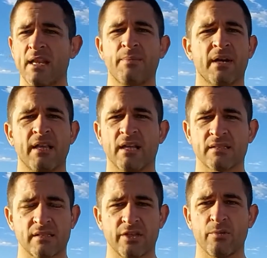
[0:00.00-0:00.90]
anybody
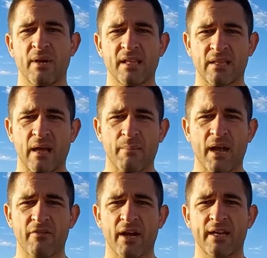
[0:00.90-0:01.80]
else that you might
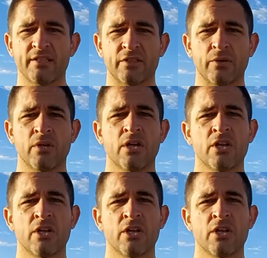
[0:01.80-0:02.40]
ride into.